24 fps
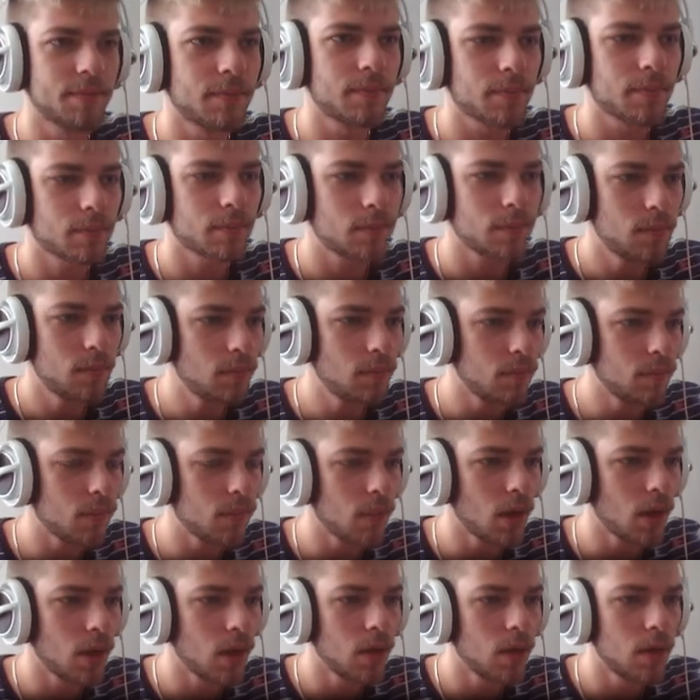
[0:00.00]

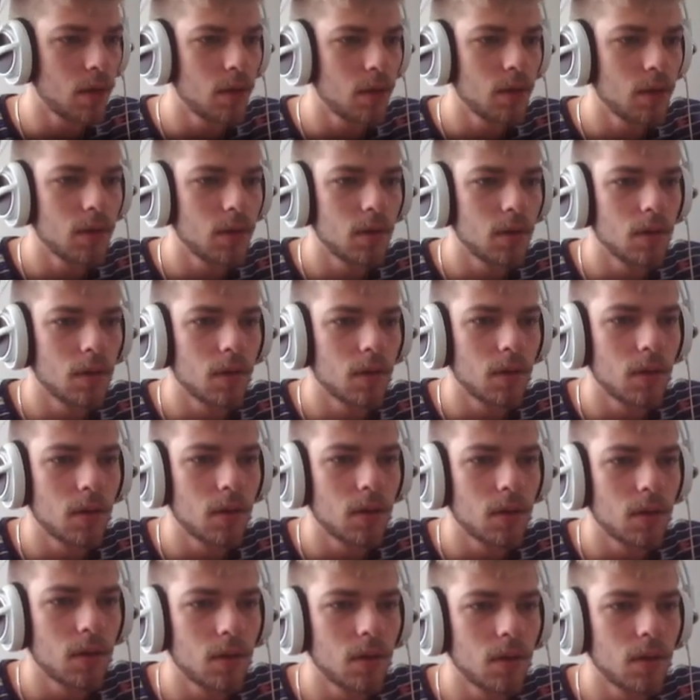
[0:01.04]
Nobody speaks.